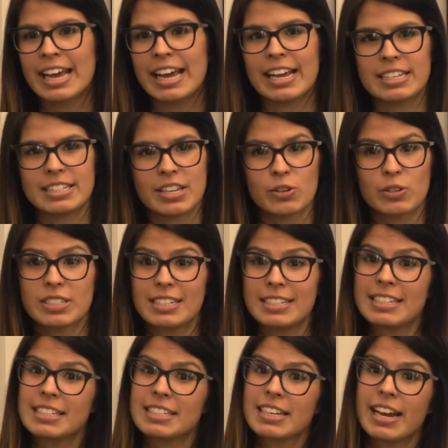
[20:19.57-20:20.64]
is there is a
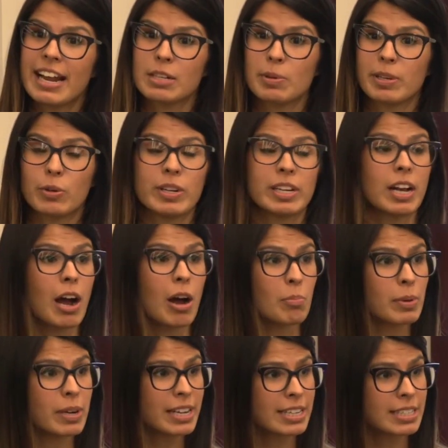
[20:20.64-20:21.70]
disconnect between
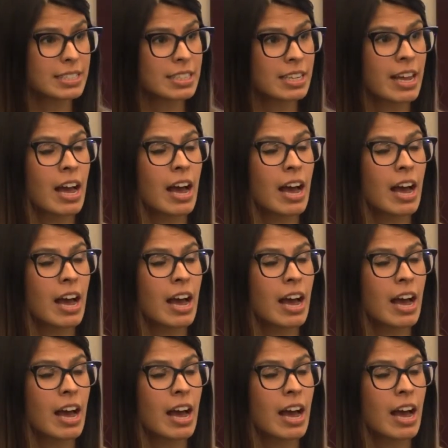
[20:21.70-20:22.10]
companies